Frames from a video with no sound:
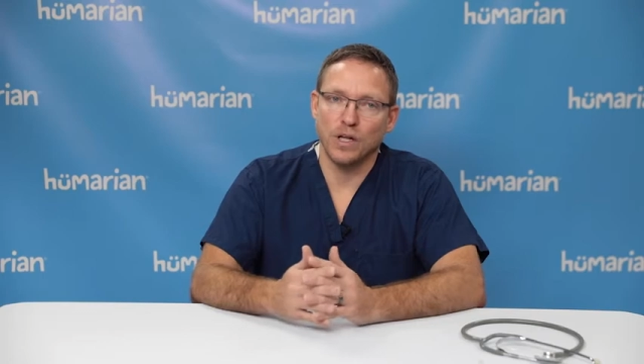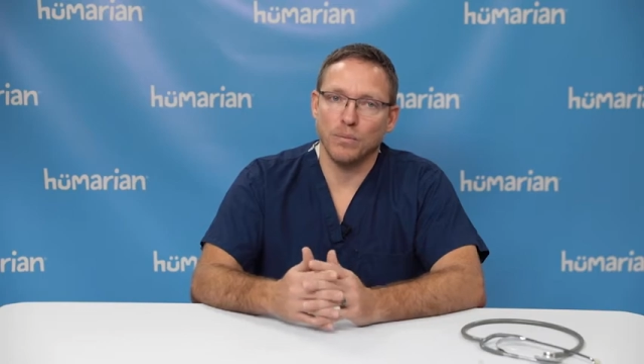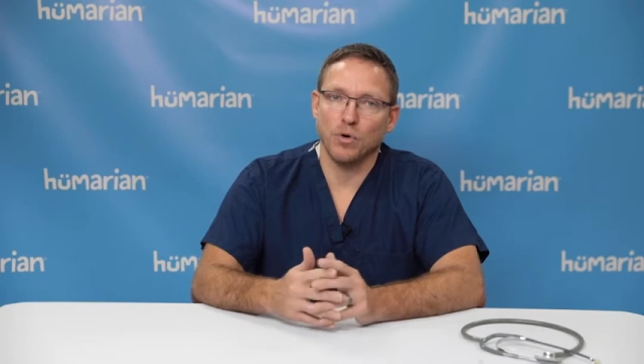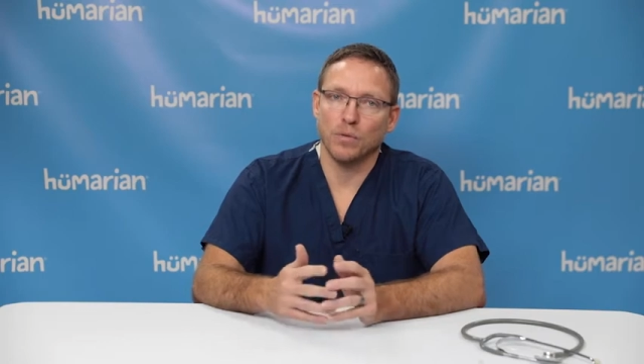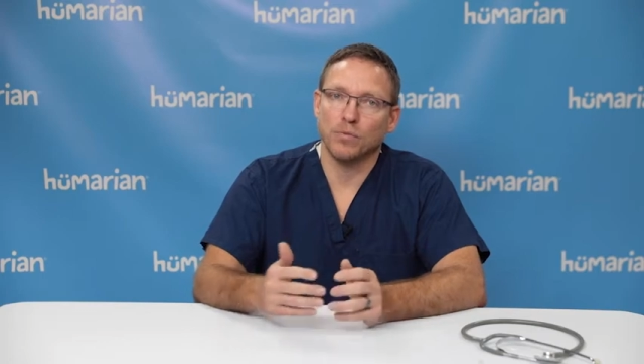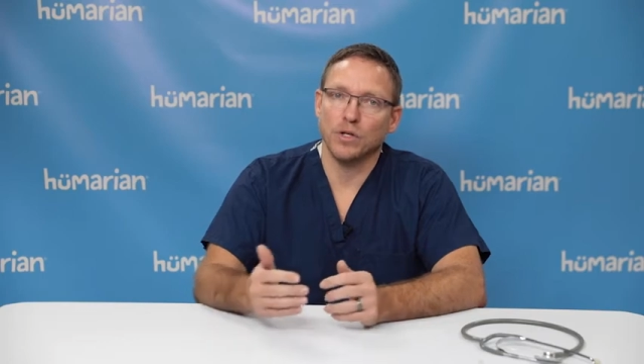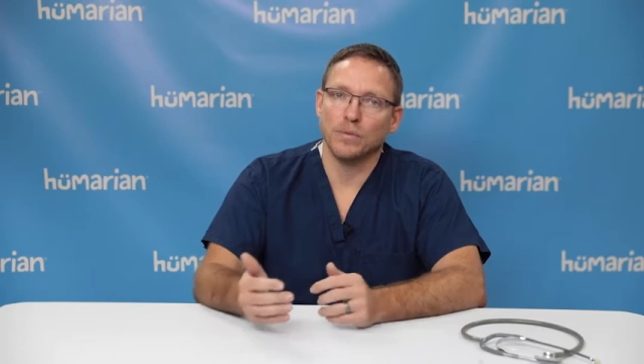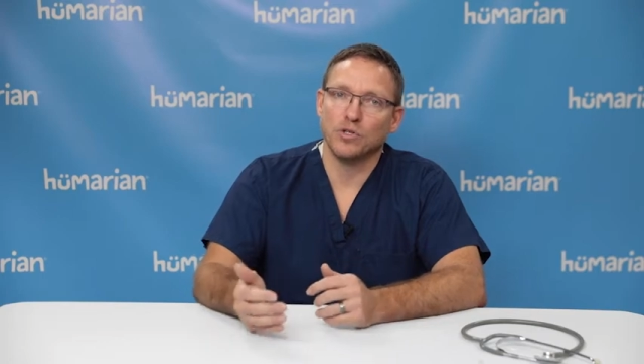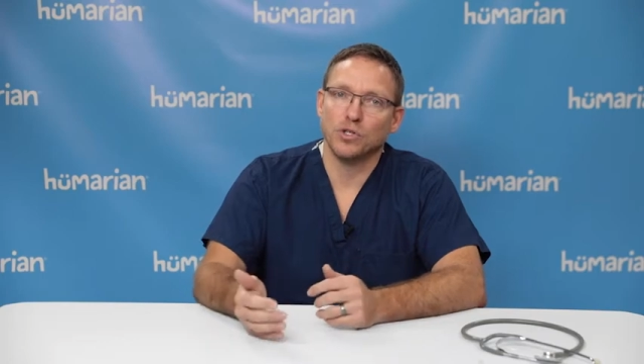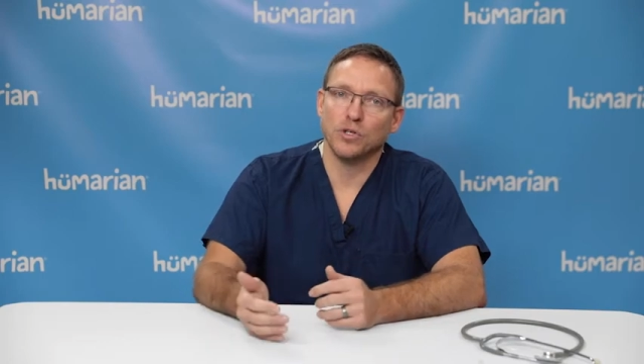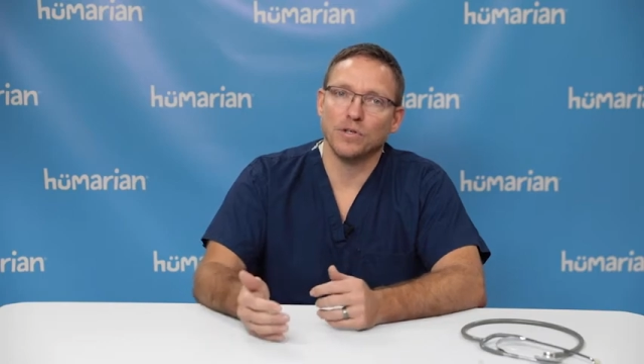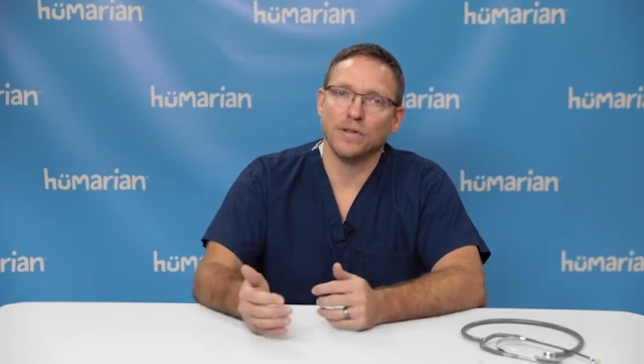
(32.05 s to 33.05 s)
that are born
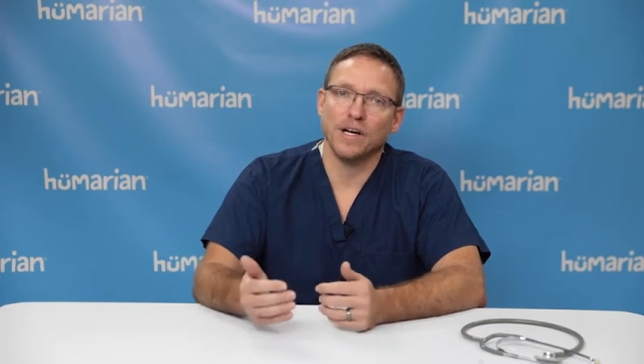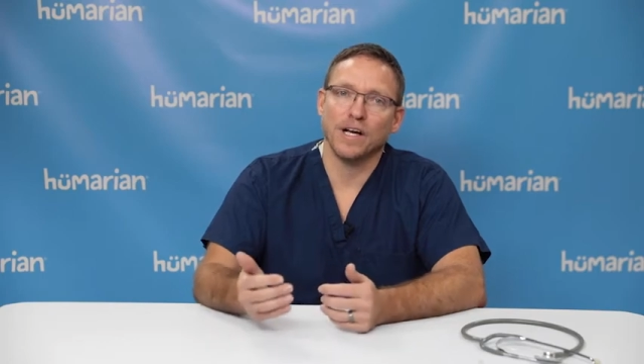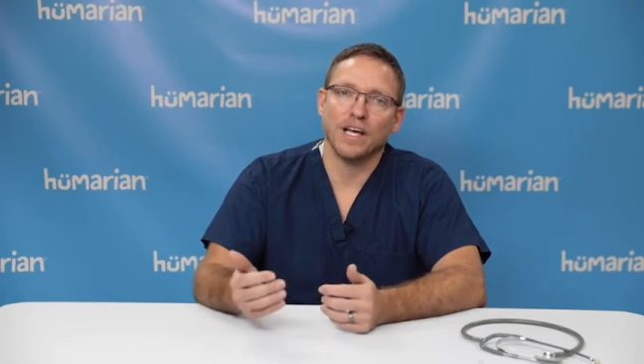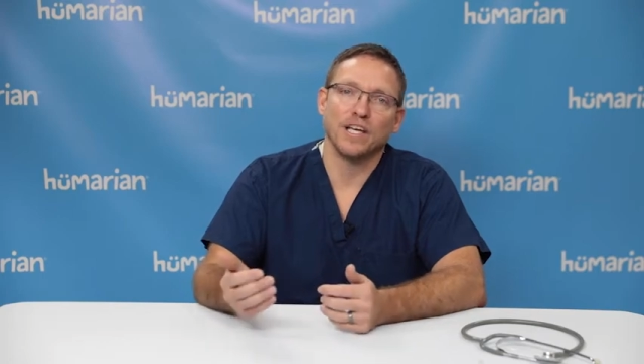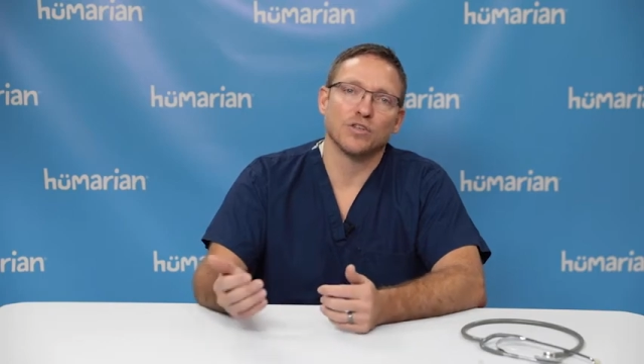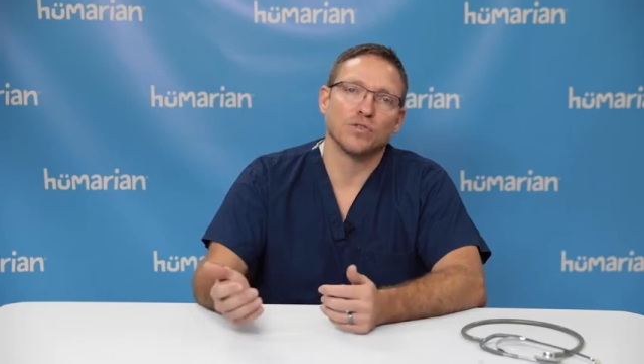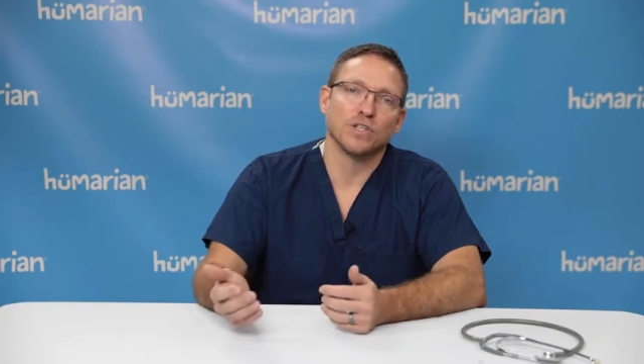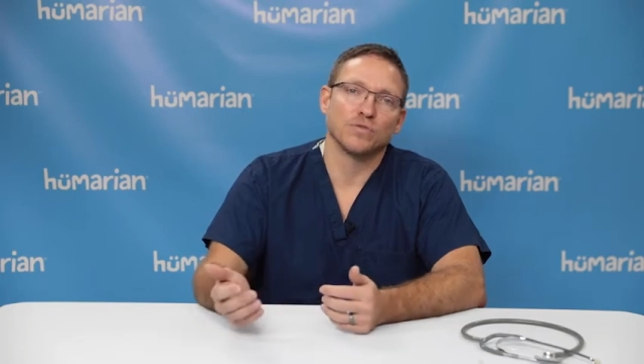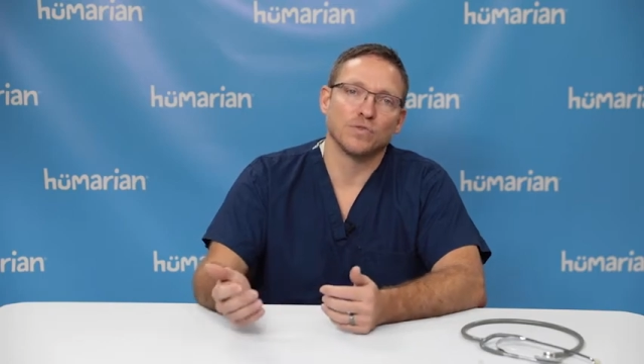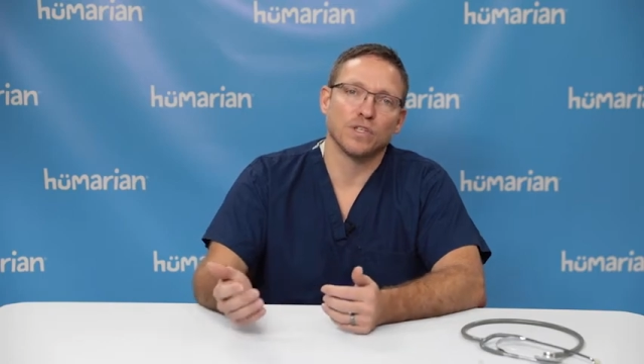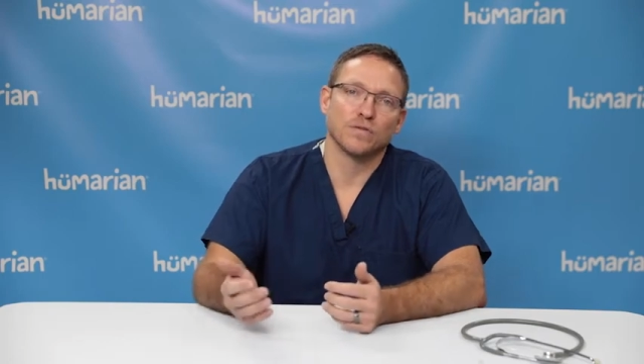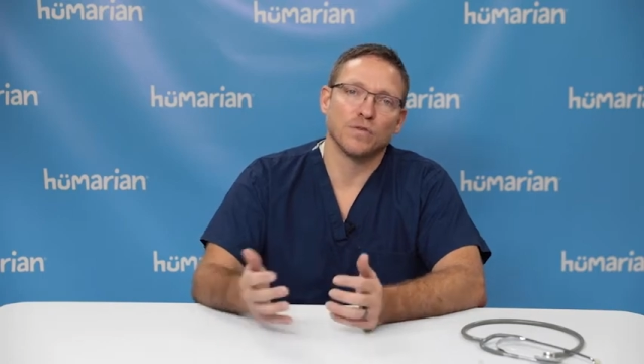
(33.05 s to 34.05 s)
prematurely that are at increased risk